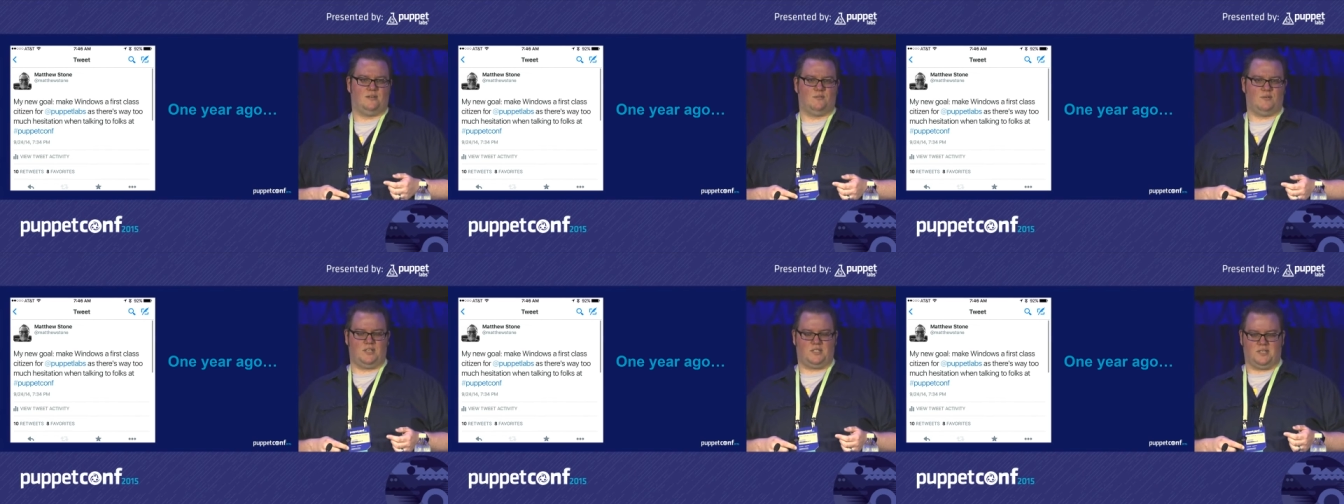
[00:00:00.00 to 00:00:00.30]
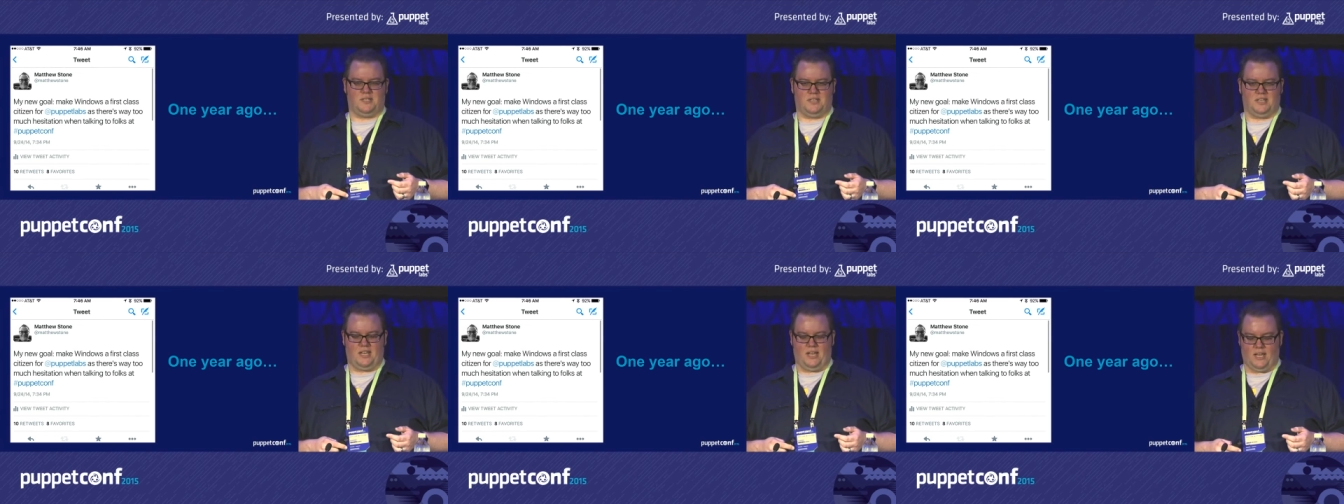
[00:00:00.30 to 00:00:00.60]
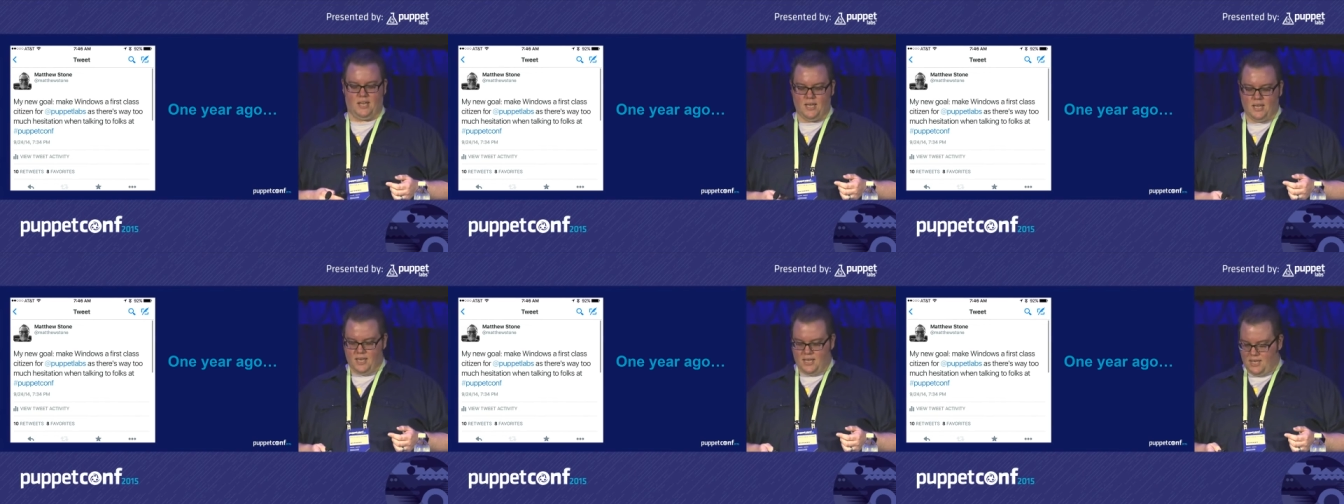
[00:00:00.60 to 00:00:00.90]

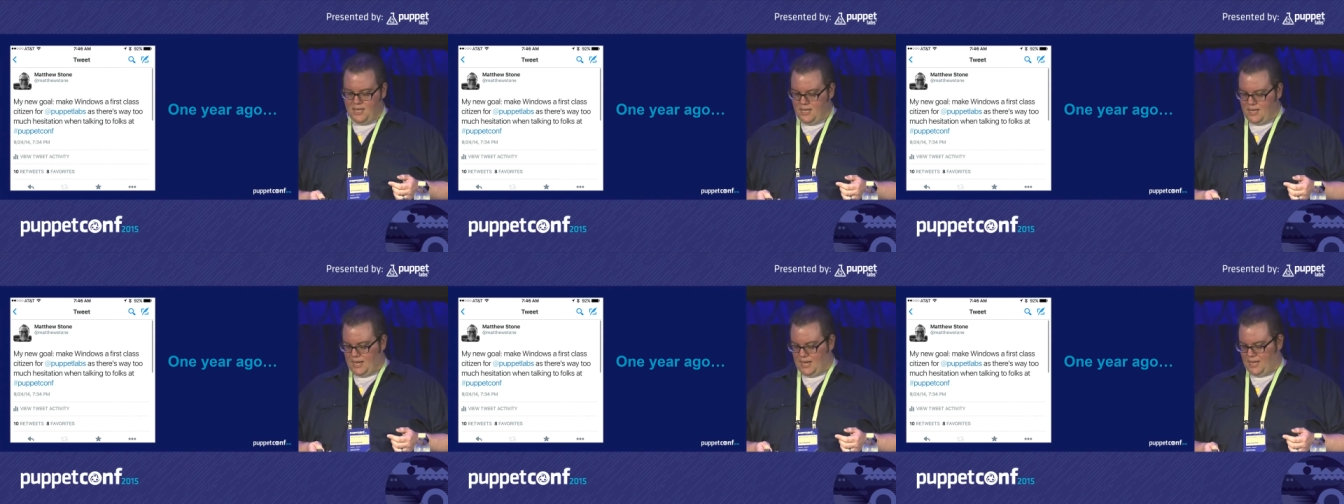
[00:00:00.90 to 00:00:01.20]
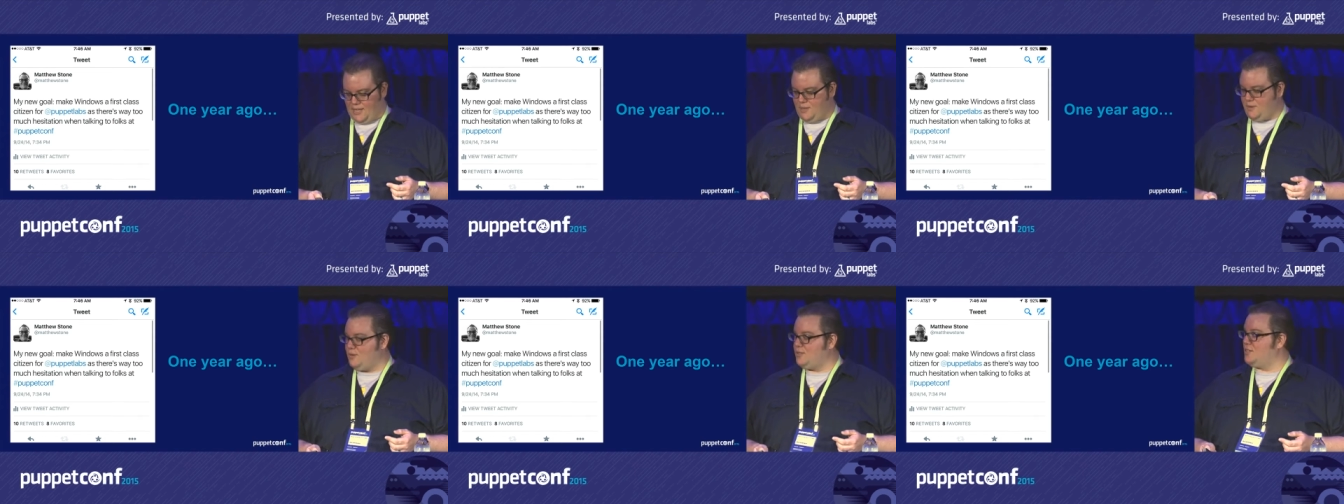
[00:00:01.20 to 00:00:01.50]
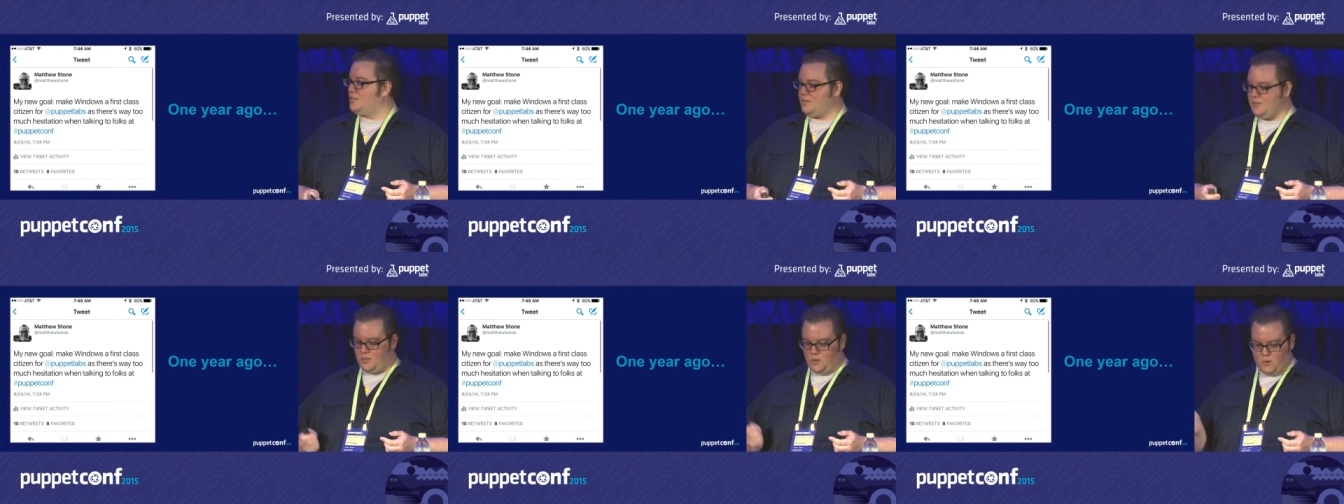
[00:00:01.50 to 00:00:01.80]
recently and there was
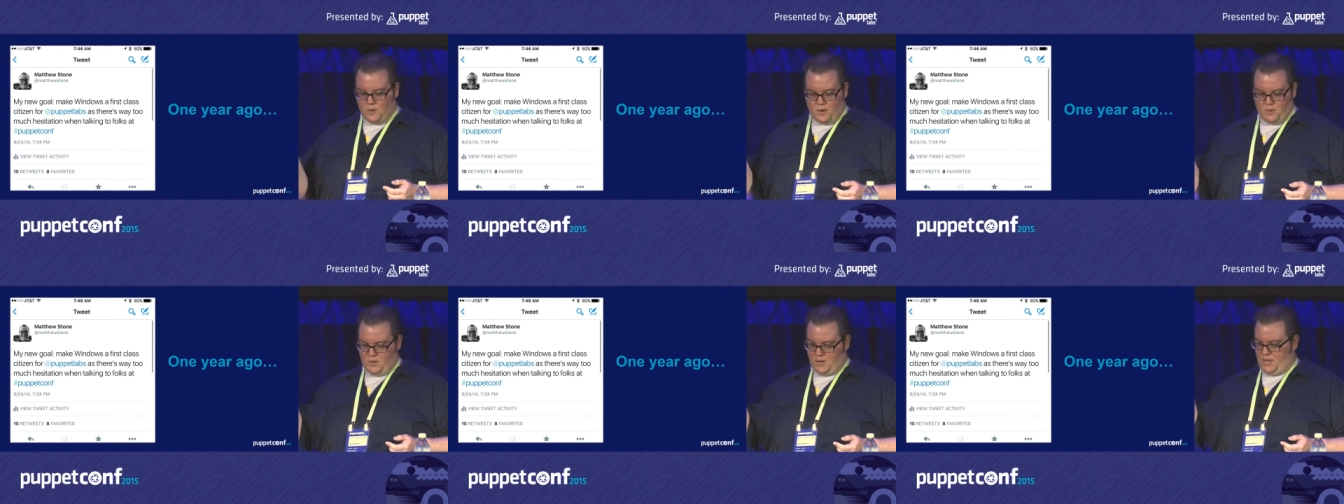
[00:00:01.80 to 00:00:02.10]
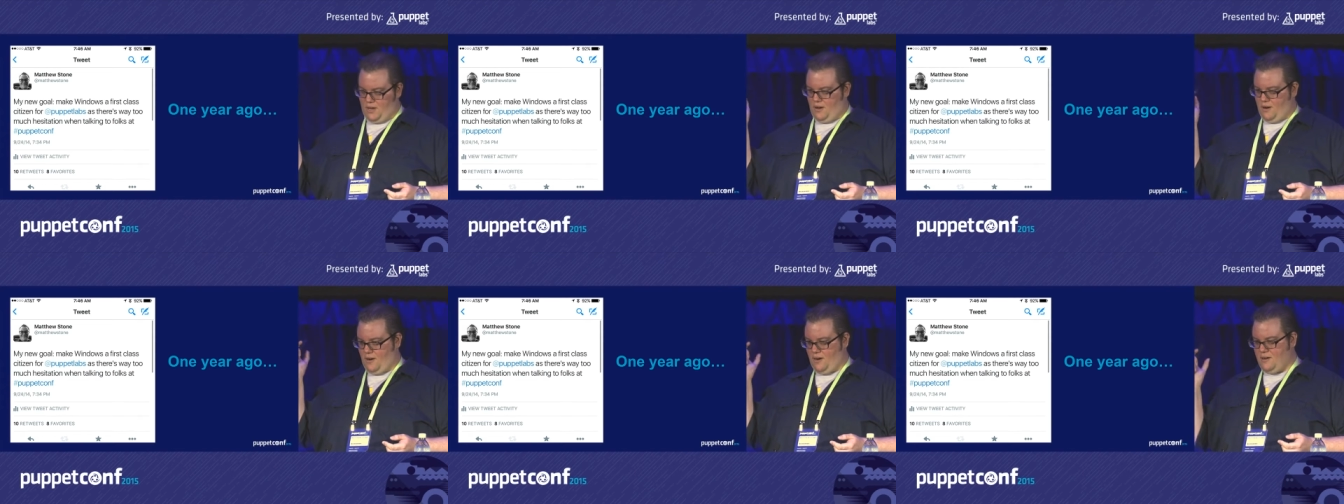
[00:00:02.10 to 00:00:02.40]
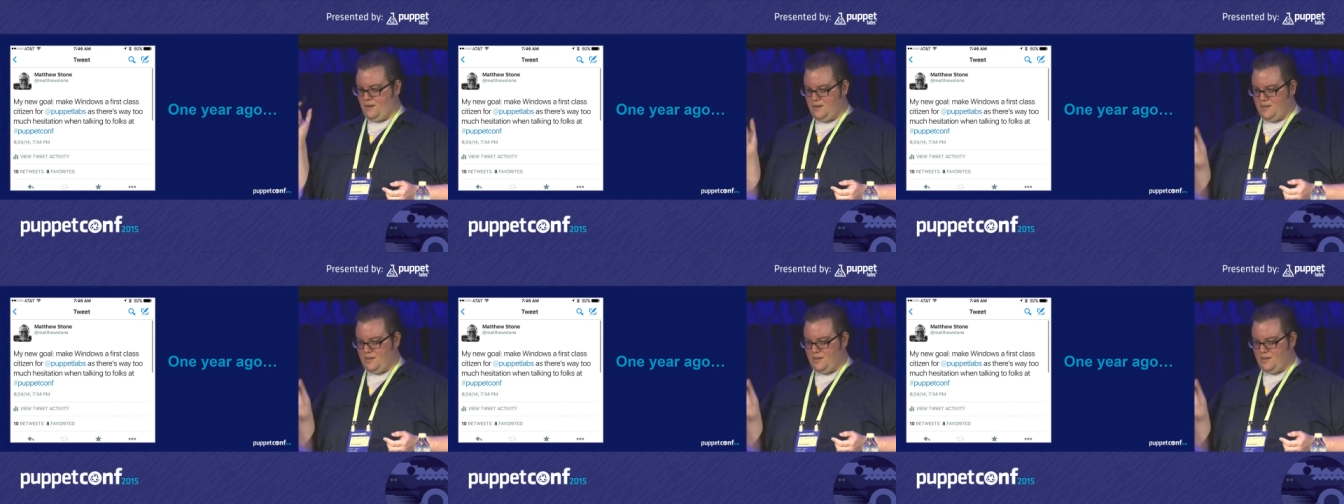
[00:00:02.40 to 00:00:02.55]
a good quote here